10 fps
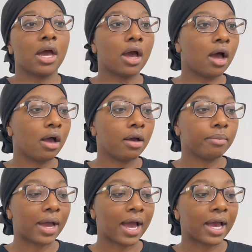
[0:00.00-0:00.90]

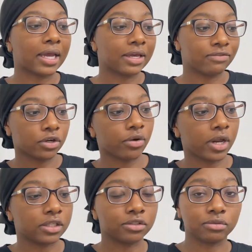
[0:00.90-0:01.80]
I give the
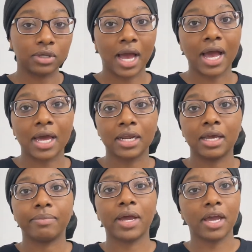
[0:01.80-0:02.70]
credit to God
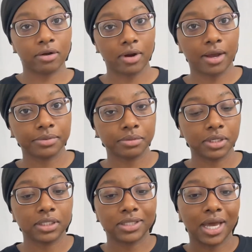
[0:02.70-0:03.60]
and my head wraps,
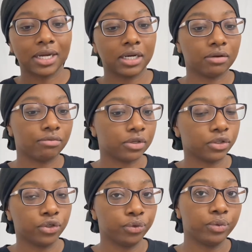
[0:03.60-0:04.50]
because I didn't really
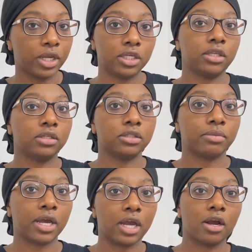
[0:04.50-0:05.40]
do anything to my
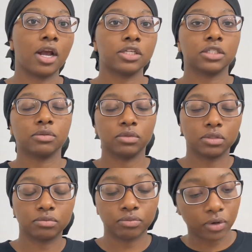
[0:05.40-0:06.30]
hair. I just would
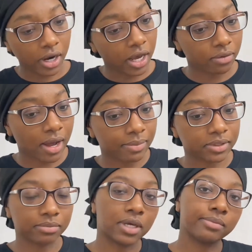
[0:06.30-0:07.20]
wear head wrap.
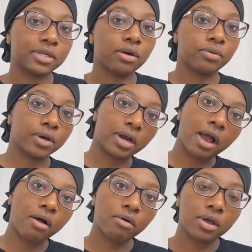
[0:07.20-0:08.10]
Sometimes I'll wear it
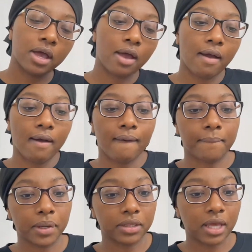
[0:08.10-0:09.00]
out,
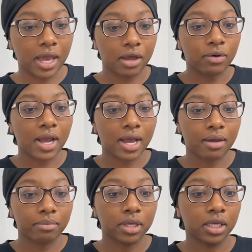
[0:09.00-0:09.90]
but the head
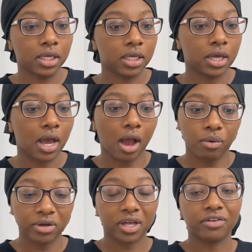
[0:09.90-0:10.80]
wrap, I
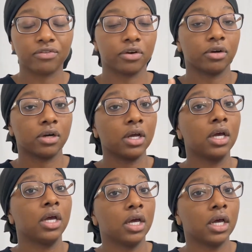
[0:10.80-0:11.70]
wore that for
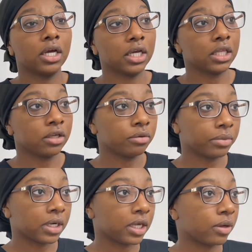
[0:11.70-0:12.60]
a good little
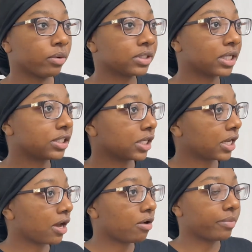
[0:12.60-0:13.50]
minute, and once I took it
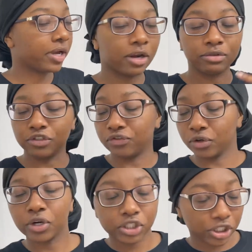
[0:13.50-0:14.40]
out, my was
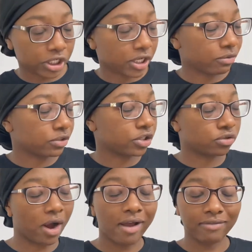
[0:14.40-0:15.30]
flourishing, it was
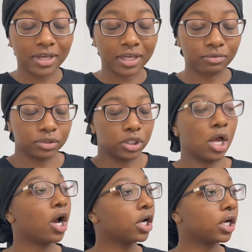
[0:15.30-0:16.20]
thriving, it was
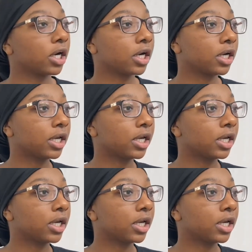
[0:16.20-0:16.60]
longer.